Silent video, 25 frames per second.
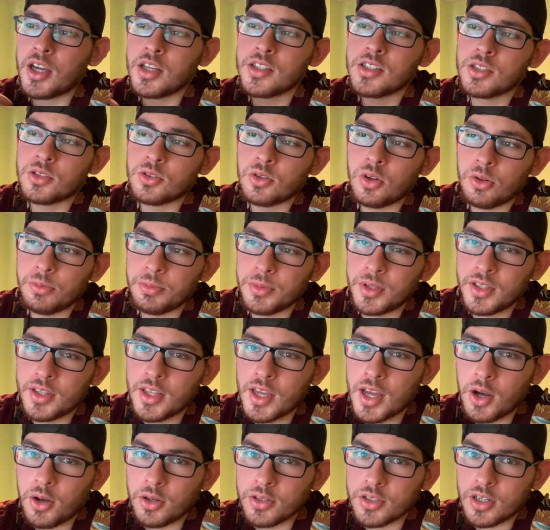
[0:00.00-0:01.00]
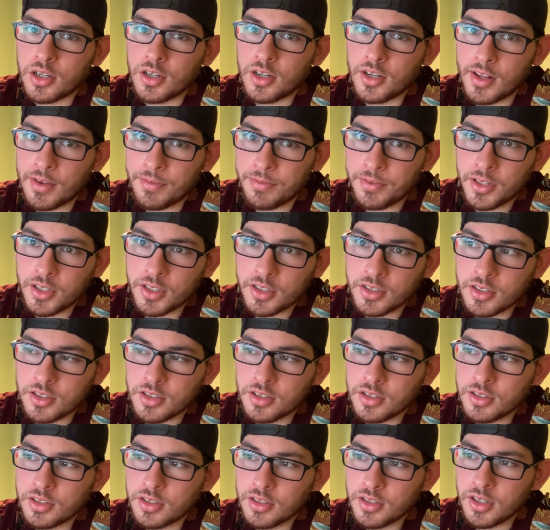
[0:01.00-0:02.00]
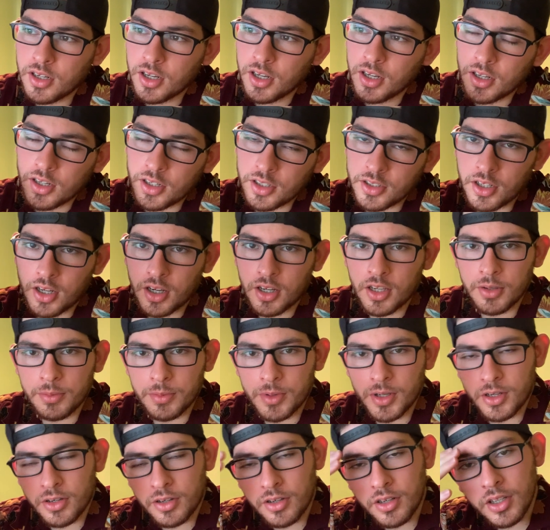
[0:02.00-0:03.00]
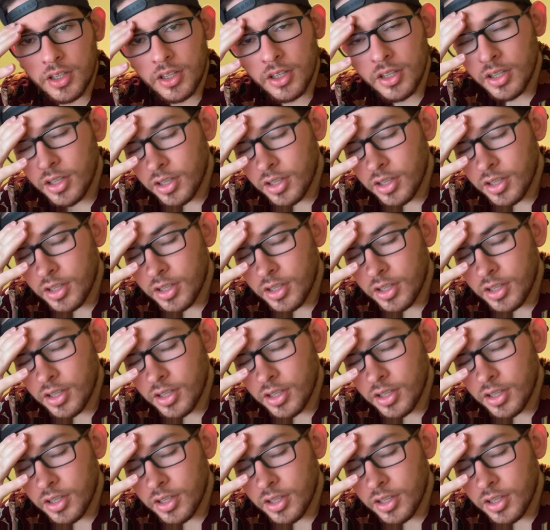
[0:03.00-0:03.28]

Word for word: cousin told me that i was on a netflix uh, documentary